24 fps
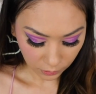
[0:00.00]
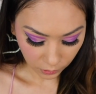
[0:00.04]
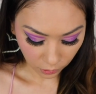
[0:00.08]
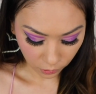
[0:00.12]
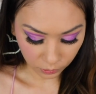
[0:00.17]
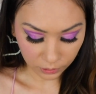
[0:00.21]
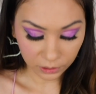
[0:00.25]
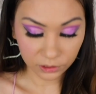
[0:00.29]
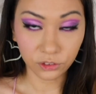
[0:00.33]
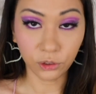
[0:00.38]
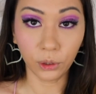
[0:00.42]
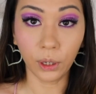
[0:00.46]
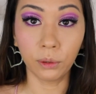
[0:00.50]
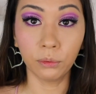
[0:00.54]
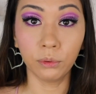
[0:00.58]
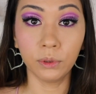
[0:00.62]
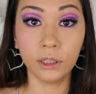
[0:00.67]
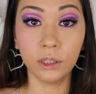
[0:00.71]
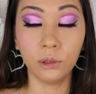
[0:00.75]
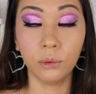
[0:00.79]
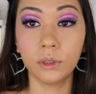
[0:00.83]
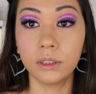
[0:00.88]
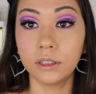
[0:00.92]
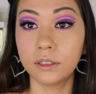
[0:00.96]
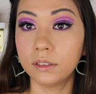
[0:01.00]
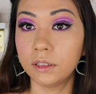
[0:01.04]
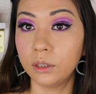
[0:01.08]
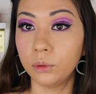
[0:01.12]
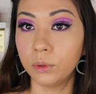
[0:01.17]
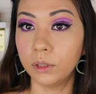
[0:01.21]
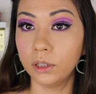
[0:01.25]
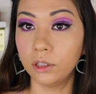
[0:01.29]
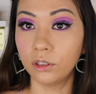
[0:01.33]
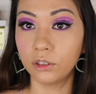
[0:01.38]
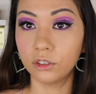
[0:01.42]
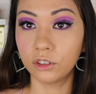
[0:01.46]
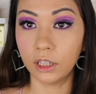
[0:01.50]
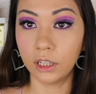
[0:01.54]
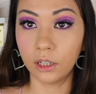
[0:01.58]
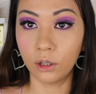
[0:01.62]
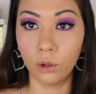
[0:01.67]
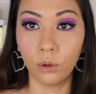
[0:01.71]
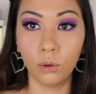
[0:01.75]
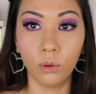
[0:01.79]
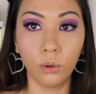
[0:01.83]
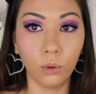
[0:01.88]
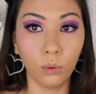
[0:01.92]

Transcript: Okay, so I really want to see what it looks like